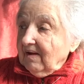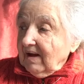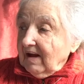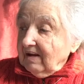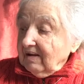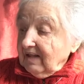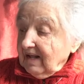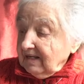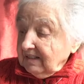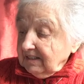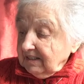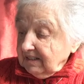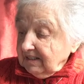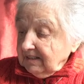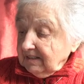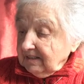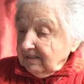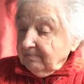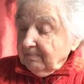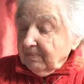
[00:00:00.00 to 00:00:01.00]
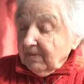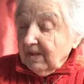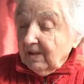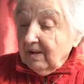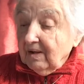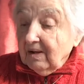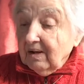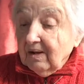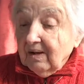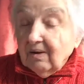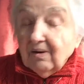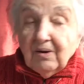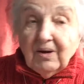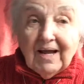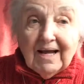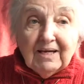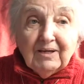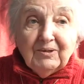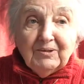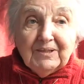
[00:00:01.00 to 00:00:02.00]
that is
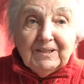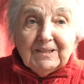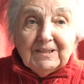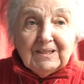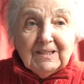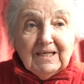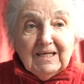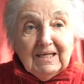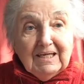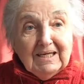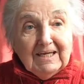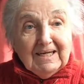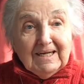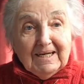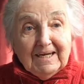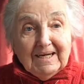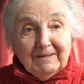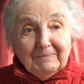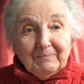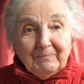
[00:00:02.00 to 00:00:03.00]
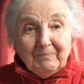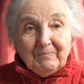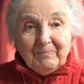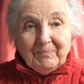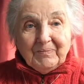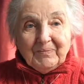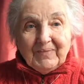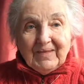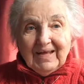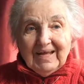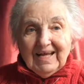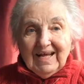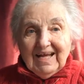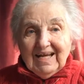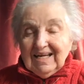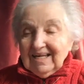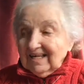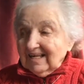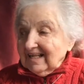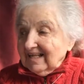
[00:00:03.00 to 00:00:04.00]
Languorously Leaning.
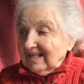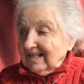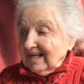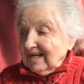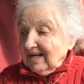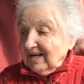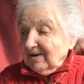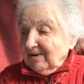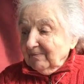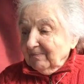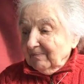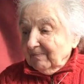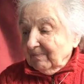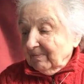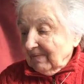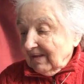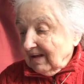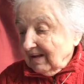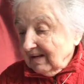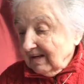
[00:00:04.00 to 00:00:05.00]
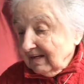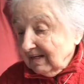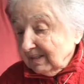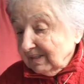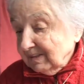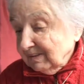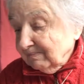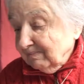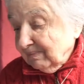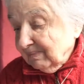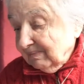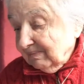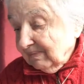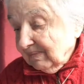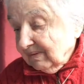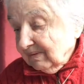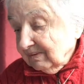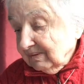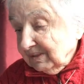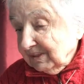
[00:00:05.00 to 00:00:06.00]
Thank you. And it's
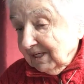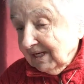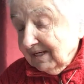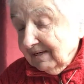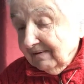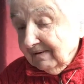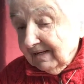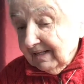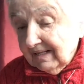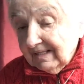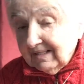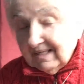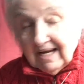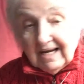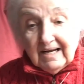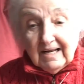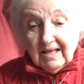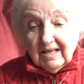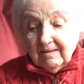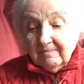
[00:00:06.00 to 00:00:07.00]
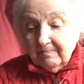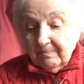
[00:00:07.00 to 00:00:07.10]
January the 10th.